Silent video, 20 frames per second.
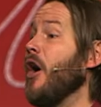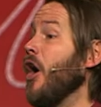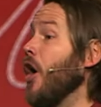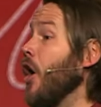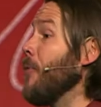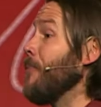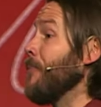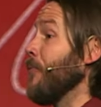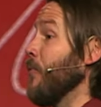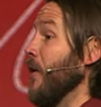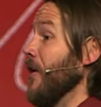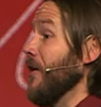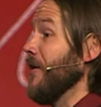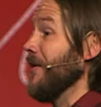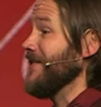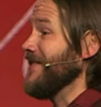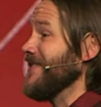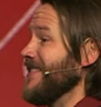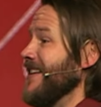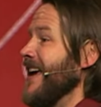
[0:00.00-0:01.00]
hope
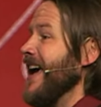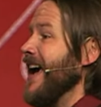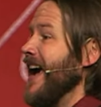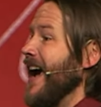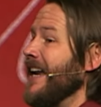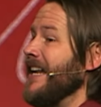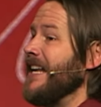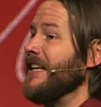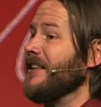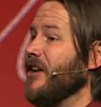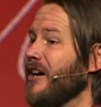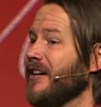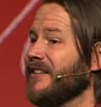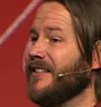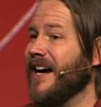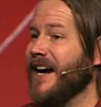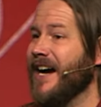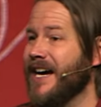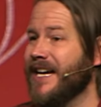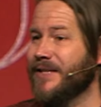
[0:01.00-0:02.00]
works? And he locked
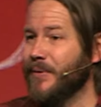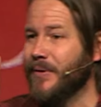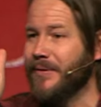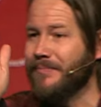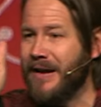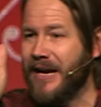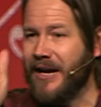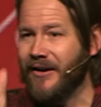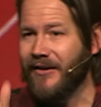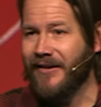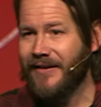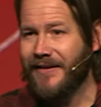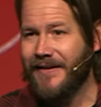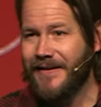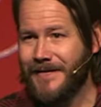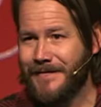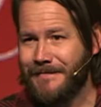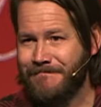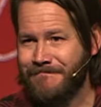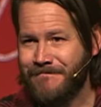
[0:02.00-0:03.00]
eyes with Mary.
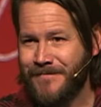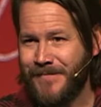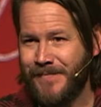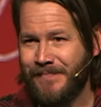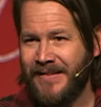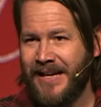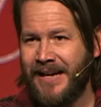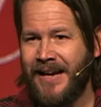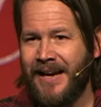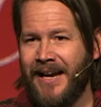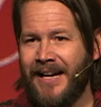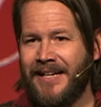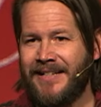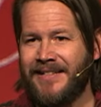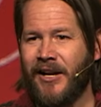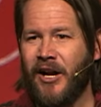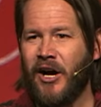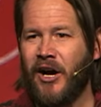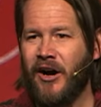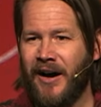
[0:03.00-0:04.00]
And he
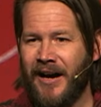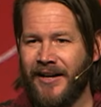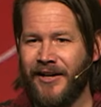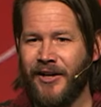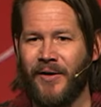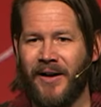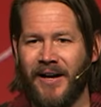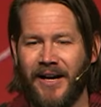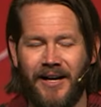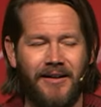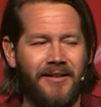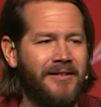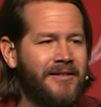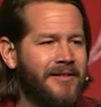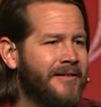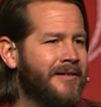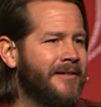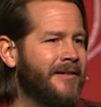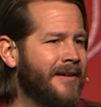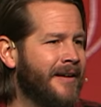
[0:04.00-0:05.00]
said, Oh, I know how.
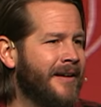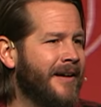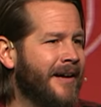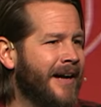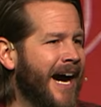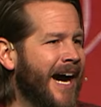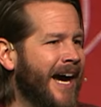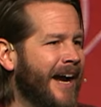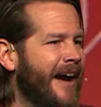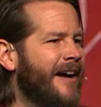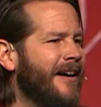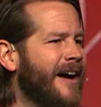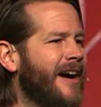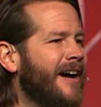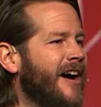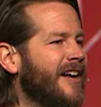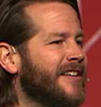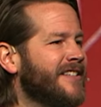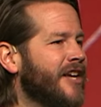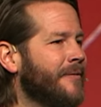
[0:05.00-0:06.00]
I,
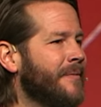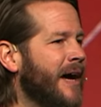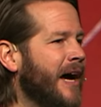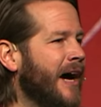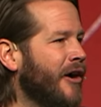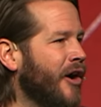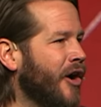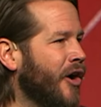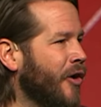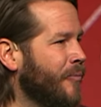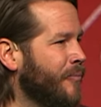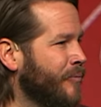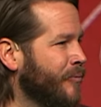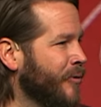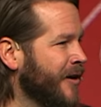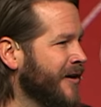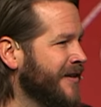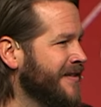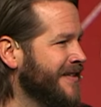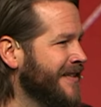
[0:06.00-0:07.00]
will tell them how hope
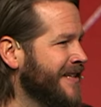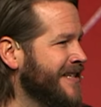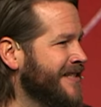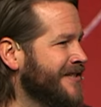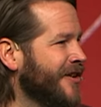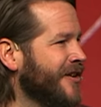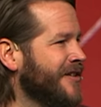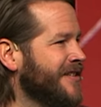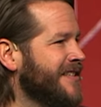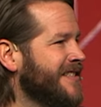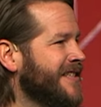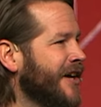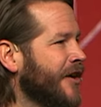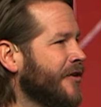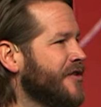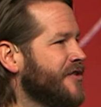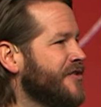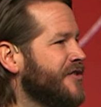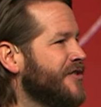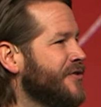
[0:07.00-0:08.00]
works. And he started to tell
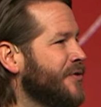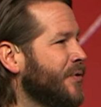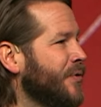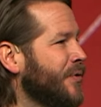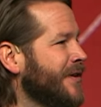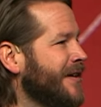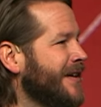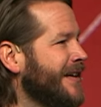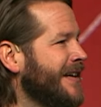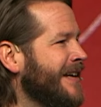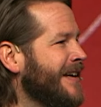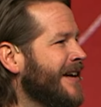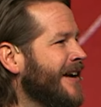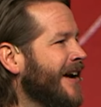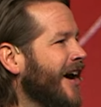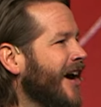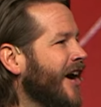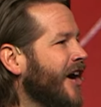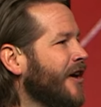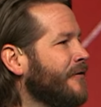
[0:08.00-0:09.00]
the story
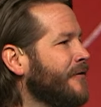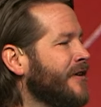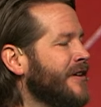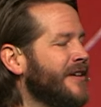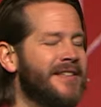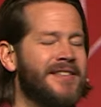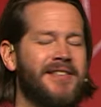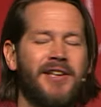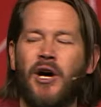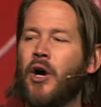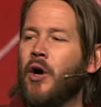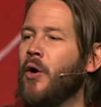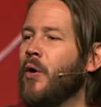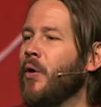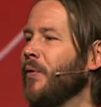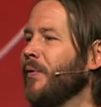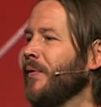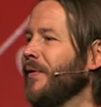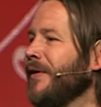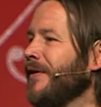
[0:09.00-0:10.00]
of his
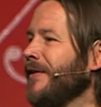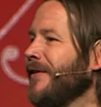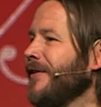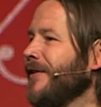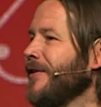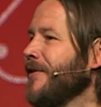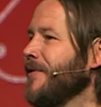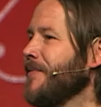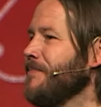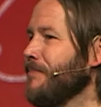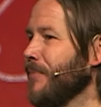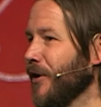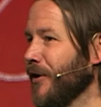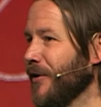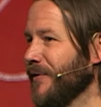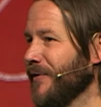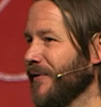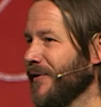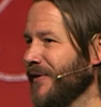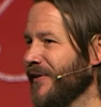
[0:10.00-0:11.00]
own
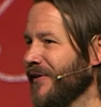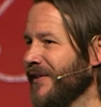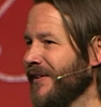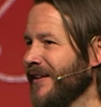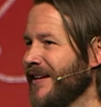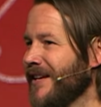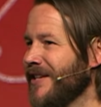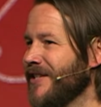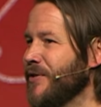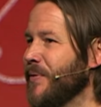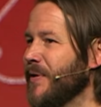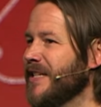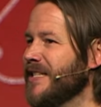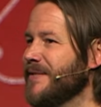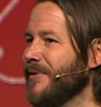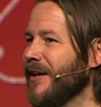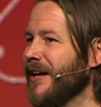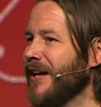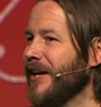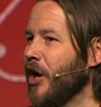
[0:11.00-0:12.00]
birth to
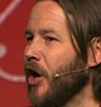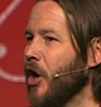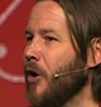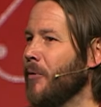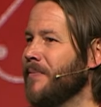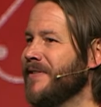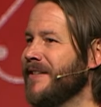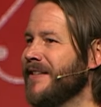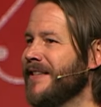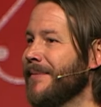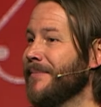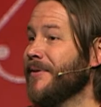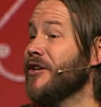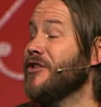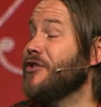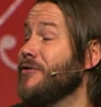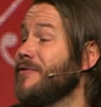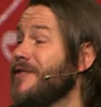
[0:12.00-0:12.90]
explain hope to them. Because you